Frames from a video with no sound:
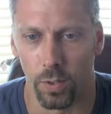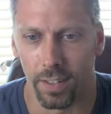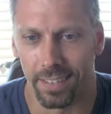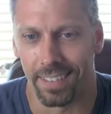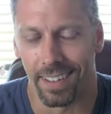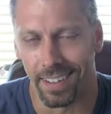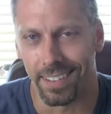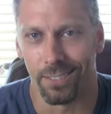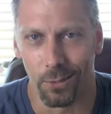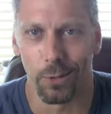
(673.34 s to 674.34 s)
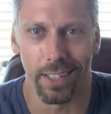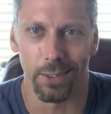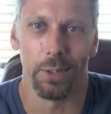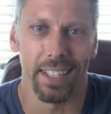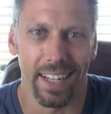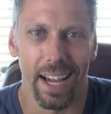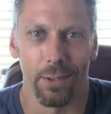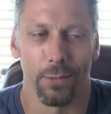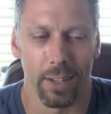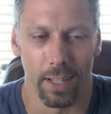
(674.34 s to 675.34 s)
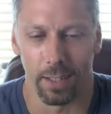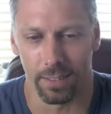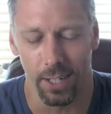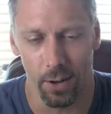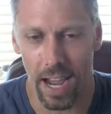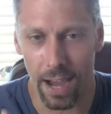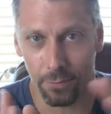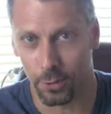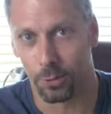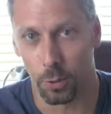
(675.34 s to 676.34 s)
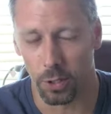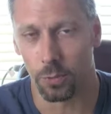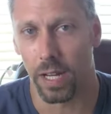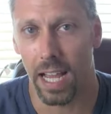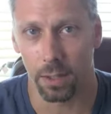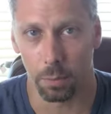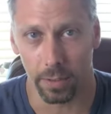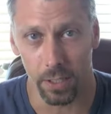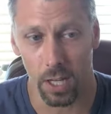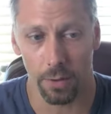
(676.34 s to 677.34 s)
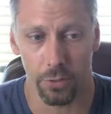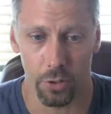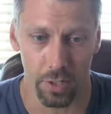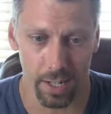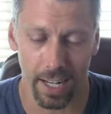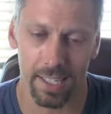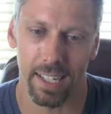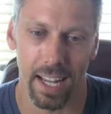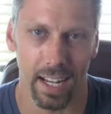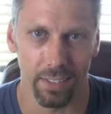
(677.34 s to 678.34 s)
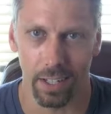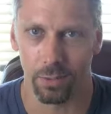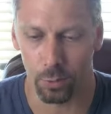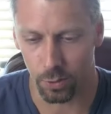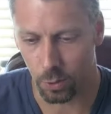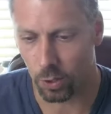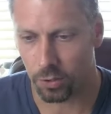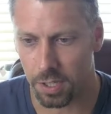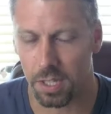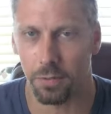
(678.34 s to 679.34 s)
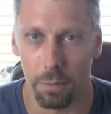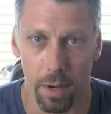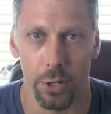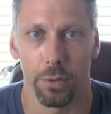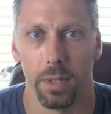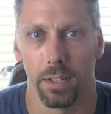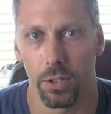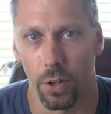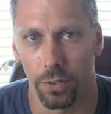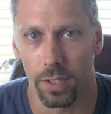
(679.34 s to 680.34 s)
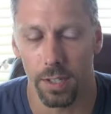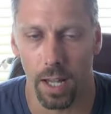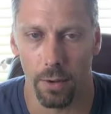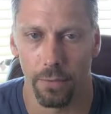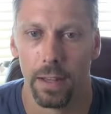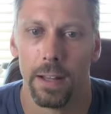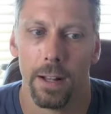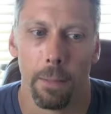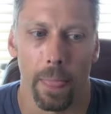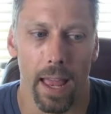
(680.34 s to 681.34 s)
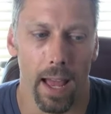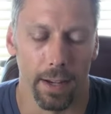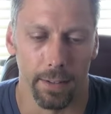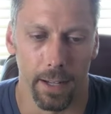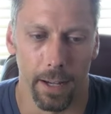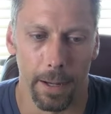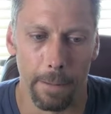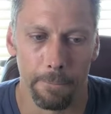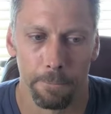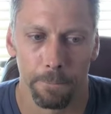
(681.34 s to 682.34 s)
the, the, we, we did have, uh, you know, afterward we had the police officers the next day and they were doing all these different measurements and all this stuff. And, uh,